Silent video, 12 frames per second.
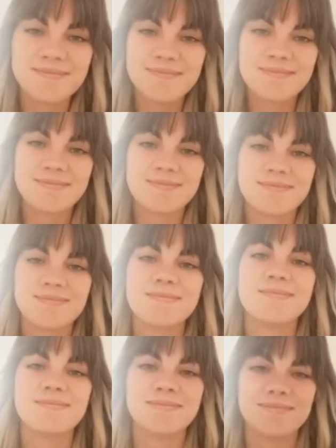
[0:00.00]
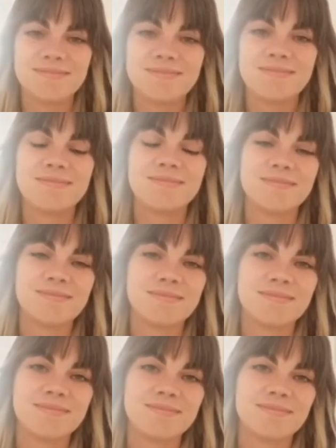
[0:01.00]

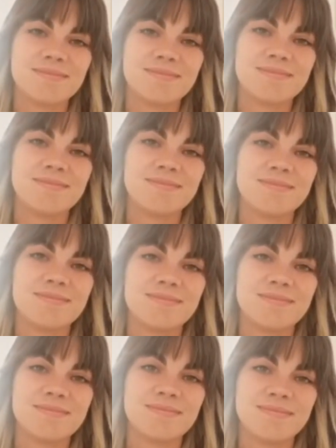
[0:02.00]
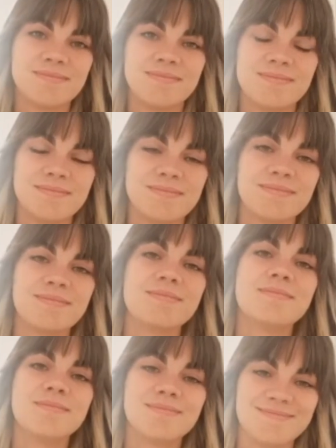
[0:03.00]

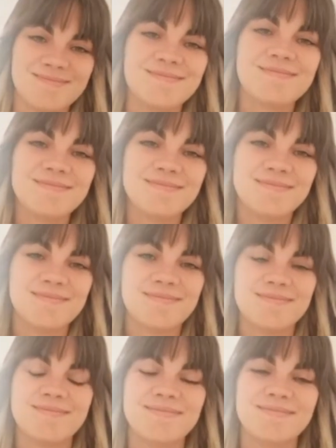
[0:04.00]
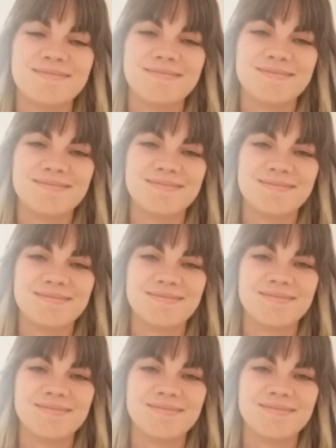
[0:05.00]
(not speaking)